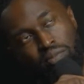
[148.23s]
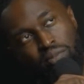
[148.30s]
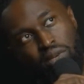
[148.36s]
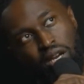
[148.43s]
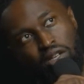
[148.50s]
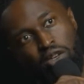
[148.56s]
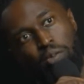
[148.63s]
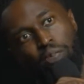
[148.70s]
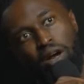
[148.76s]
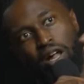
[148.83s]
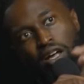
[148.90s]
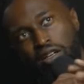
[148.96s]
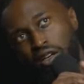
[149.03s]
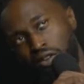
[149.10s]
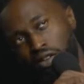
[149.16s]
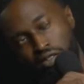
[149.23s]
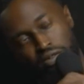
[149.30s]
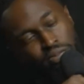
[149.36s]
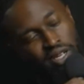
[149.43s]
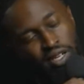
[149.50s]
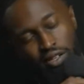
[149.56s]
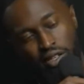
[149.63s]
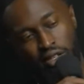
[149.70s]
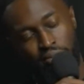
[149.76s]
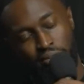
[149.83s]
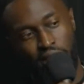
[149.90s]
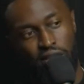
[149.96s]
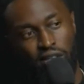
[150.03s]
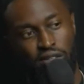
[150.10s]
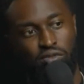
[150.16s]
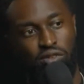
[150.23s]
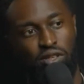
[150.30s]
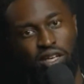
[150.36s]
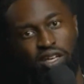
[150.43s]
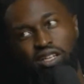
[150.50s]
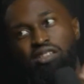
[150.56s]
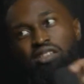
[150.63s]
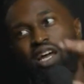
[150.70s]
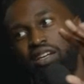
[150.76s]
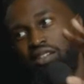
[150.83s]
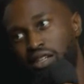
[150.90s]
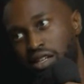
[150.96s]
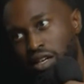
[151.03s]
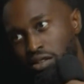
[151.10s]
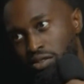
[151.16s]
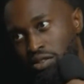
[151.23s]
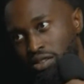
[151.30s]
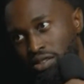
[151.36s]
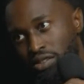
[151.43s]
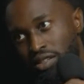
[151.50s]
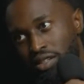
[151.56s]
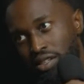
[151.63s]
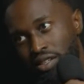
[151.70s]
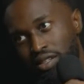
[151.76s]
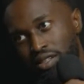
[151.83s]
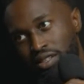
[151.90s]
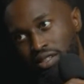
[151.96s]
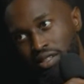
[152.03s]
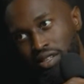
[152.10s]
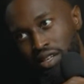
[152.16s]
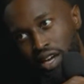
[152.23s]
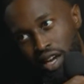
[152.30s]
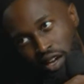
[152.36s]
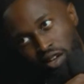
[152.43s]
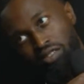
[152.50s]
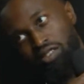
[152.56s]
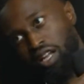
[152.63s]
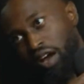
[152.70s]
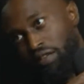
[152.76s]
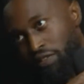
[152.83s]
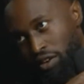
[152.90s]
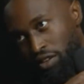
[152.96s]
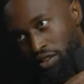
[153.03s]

you probably know this better than anybody else. When the kids like the coach, it goes a lot further.